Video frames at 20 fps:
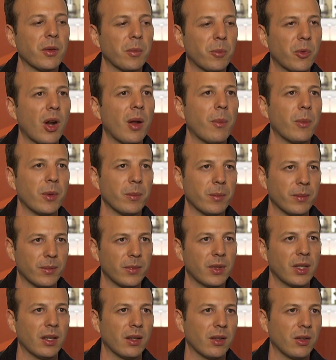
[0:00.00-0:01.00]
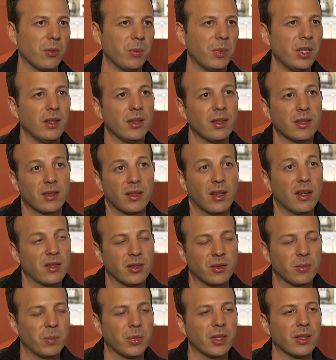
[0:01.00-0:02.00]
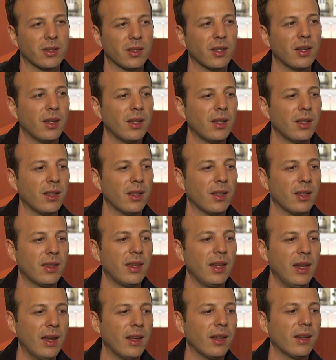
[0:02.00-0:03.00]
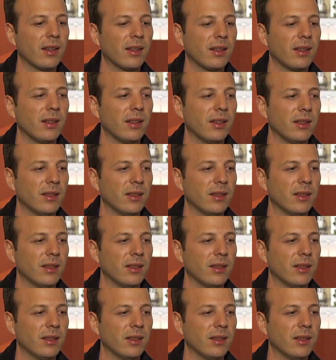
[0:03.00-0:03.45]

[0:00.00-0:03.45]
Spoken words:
the problem that could be discussed, but at the end,